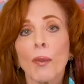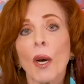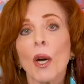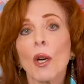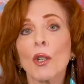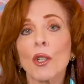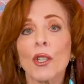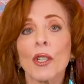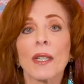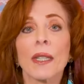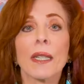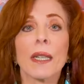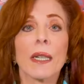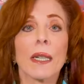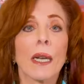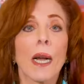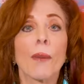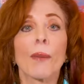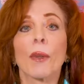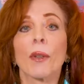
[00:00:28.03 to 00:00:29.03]
Potion did a
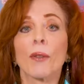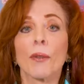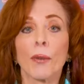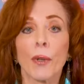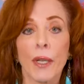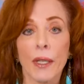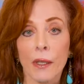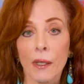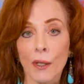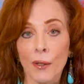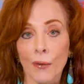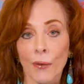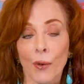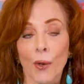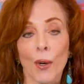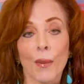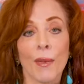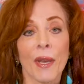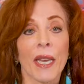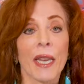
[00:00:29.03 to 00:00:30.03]
couple of reels for
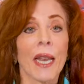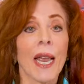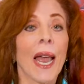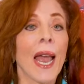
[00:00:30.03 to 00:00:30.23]
me,